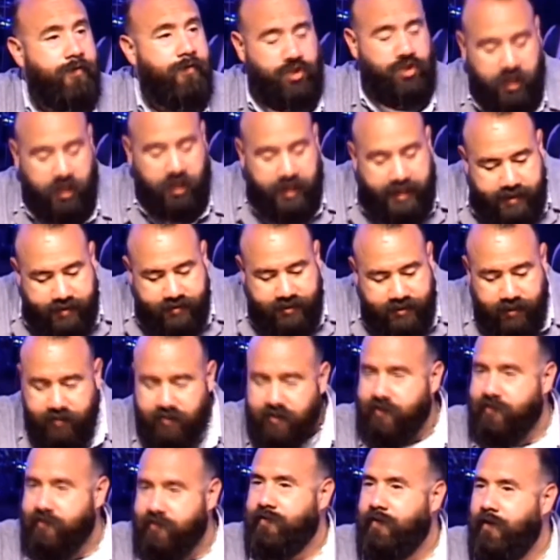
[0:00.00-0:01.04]

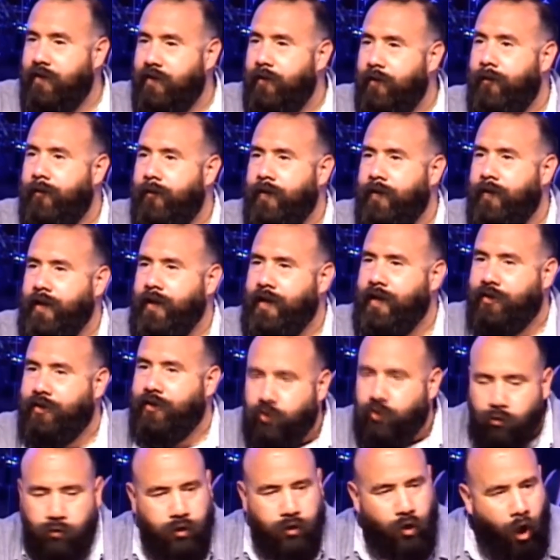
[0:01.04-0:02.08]
Jesus
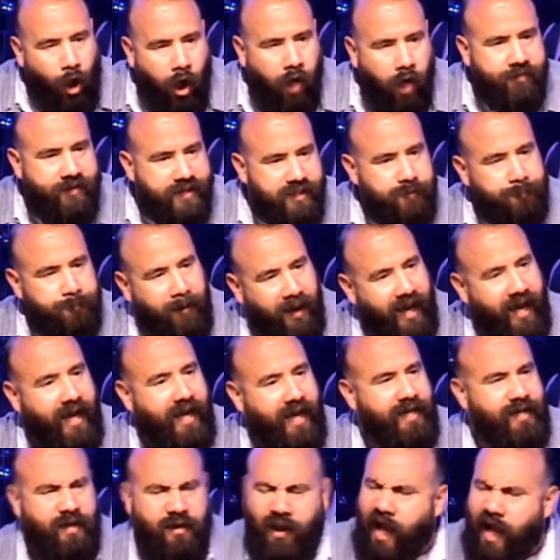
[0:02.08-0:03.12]
endured all this
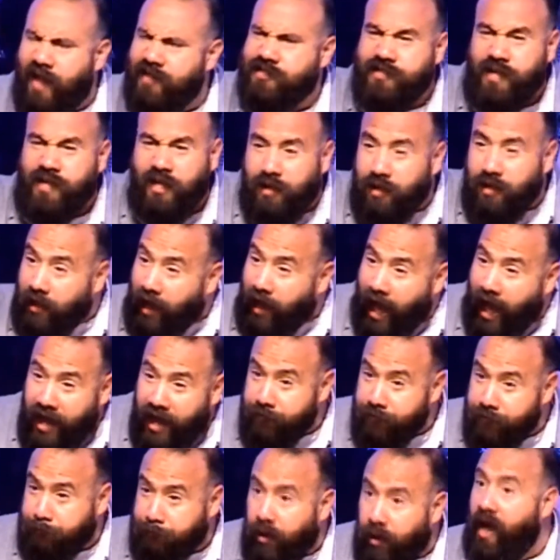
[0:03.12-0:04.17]
pain, lost a lot
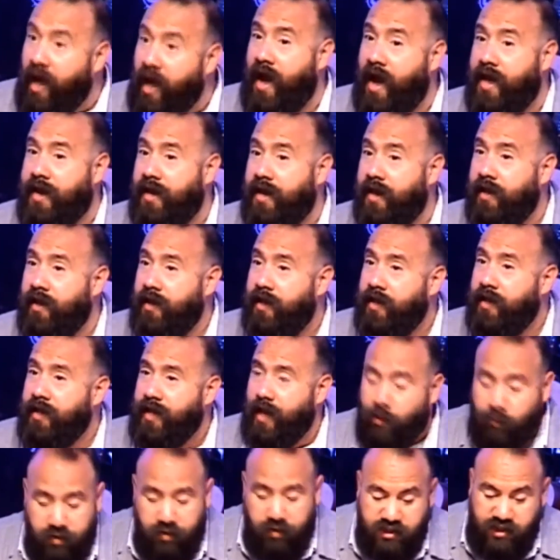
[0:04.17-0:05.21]
of blood.
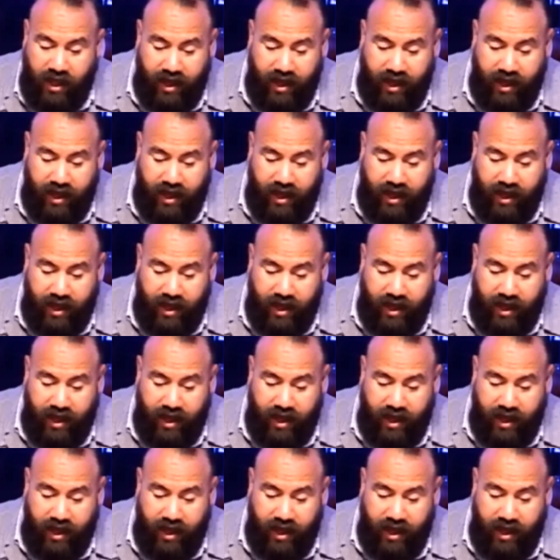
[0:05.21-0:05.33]
It was